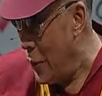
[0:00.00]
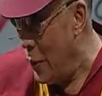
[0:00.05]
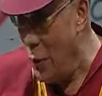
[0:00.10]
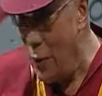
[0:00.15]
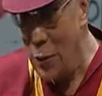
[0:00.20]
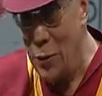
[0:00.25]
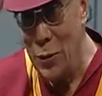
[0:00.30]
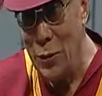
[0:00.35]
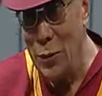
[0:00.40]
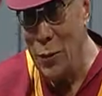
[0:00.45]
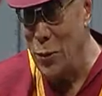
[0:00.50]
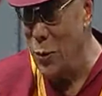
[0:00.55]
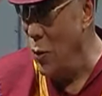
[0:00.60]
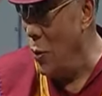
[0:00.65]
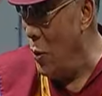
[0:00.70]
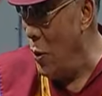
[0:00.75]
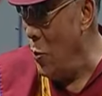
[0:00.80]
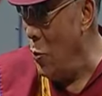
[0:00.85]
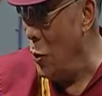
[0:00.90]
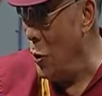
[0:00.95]
Uh, so
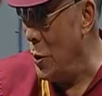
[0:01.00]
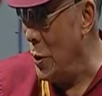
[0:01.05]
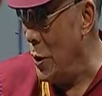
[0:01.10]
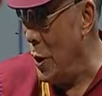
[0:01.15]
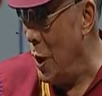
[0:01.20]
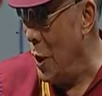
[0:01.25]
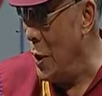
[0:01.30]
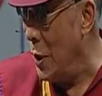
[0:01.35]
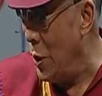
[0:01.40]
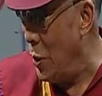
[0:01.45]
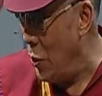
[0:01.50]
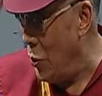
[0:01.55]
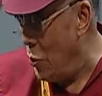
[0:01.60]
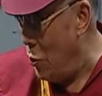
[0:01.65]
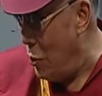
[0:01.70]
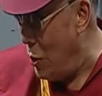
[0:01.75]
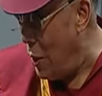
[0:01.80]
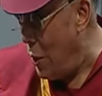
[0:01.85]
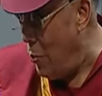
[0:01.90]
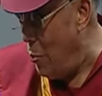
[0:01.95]
almost, I think
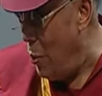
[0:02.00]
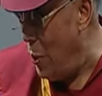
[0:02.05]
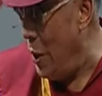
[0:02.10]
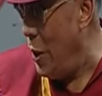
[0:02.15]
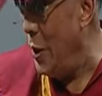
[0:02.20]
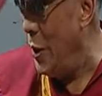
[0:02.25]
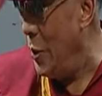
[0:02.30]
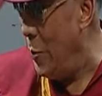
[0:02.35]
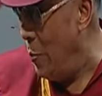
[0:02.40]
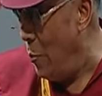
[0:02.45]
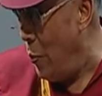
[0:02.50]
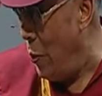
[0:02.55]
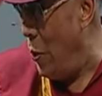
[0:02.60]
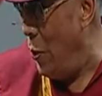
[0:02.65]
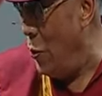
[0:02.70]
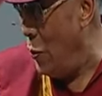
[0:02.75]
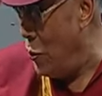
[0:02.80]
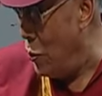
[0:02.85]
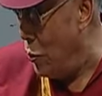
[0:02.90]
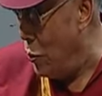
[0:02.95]
you completely
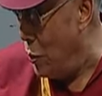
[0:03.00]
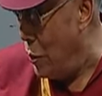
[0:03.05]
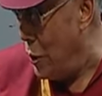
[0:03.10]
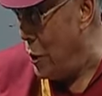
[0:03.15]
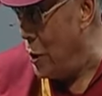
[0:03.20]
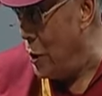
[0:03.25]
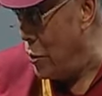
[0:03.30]
belong to this